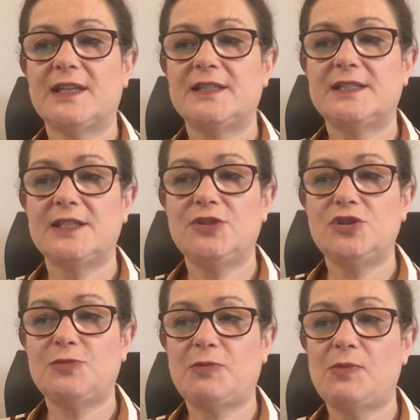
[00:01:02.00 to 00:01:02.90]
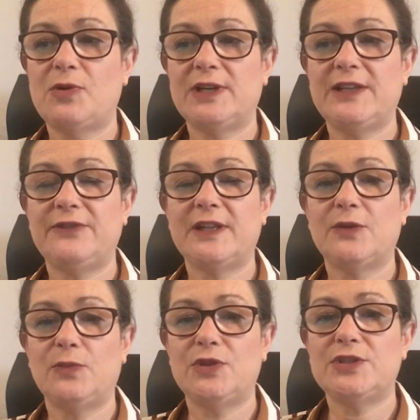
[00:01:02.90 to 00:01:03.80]
and continue to promote leaving
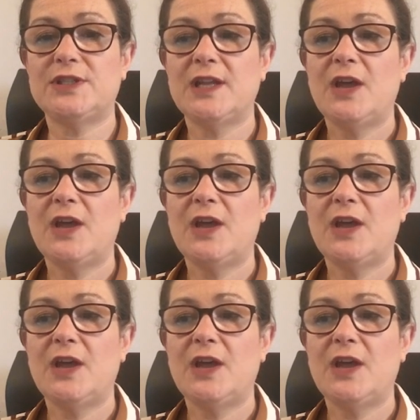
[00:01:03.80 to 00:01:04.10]
a wound